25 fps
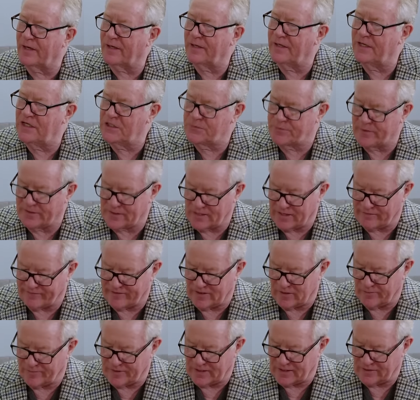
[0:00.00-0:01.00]
He's been
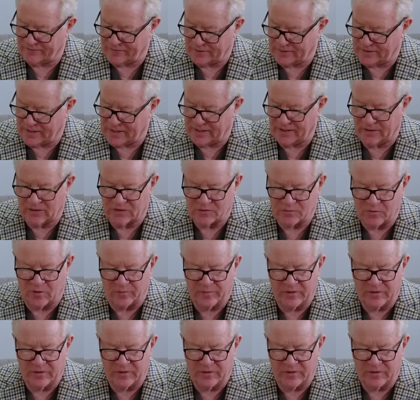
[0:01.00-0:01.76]
having a bit of a dig as well.